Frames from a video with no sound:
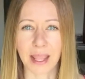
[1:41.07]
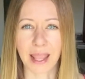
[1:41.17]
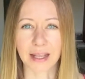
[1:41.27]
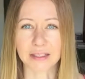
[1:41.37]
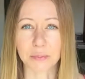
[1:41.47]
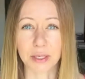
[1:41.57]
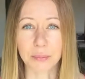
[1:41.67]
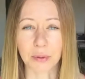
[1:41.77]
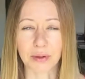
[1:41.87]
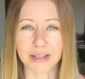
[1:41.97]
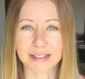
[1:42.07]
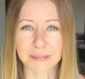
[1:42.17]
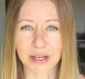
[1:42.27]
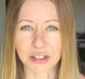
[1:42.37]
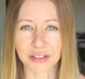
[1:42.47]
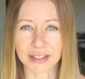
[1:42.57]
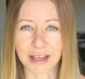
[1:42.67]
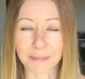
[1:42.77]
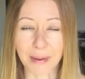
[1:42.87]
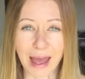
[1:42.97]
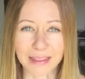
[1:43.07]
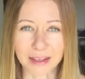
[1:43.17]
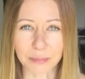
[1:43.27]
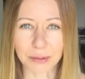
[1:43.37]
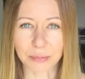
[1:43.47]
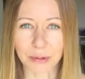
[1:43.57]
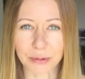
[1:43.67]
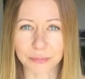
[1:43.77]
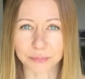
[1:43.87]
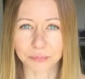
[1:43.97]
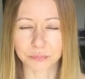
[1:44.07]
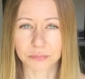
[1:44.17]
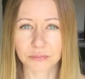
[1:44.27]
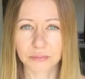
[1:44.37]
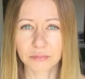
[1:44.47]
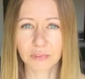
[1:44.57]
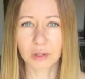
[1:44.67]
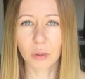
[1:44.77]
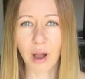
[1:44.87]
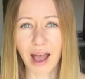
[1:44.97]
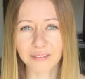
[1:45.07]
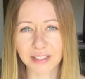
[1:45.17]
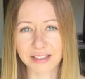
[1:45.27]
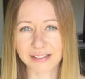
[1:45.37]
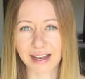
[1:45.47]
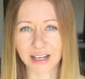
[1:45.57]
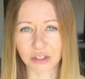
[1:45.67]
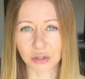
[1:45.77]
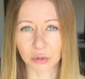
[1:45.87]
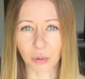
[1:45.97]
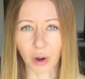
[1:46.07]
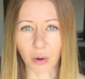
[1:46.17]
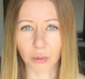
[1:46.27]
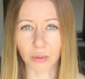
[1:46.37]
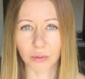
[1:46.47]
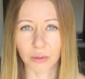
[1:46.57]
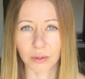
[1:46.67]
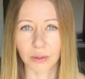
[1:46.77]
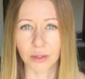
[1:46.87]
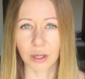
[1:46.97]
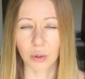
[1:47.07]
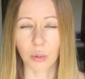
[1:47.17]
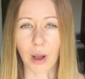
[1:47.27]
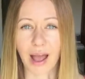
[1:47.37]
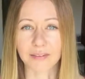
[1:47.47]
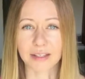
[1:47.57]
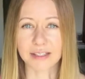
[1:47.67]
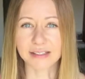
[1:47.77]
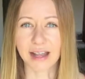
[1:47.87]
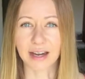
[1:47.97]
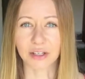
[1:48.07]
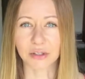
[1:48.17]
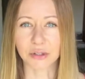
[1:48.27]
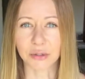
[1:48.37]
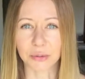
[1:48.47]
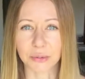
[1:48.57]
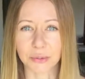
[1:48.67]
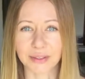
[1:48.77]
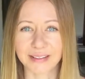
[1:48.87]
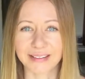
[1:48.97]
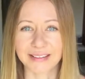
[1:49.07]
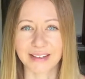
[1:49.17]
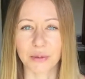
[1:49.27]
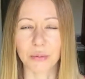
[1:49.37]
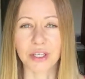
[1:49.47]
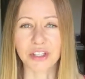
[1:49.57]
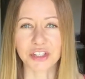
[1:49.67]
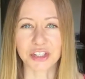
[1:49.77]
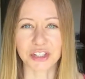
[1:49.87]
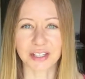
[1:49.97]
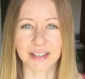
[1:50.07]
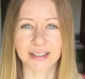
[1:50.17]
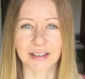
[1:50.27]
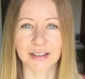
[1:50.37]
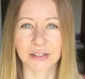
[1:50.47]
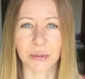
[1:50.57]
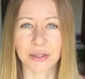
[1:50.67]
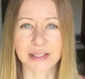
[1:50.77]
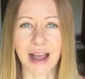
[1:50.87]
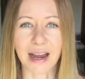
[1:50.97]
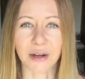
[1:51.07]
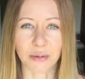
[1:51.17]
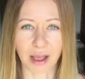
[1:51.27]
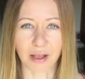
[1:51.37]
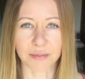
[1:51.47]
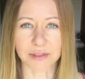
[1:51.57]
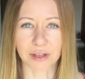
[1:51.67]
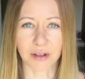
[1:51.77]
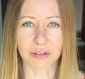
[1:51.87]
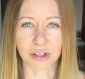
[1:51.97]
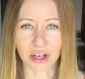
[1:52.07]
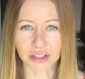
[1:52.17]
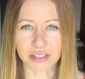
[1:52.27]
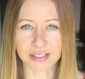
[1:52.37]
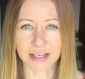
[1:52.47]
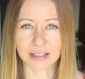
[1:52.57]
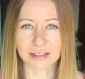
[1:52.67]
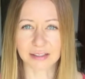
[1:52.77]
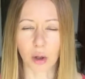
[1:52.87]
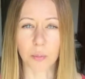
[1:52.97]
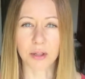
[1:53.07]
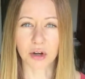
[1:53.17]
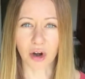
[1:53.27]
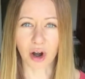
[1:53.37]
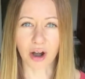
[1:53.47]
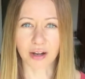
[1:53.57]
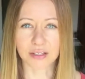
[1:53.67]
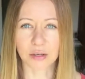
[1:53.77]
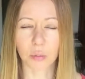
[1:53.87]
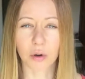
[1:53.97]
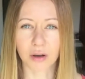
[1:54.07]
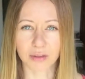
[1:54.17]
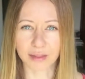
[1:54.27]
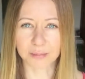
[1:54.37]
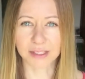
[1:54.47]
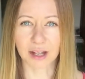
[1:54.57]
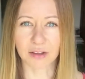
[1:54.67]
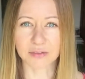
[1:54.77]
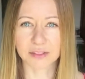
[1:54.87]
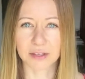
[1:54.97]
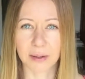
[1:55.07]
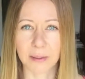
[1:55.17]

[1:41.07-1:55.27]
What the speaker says: and people, and especially empathic people who have the desire to grow, who have the desire to reach towards higher realms of their consciousness, open their heart, work on themselves,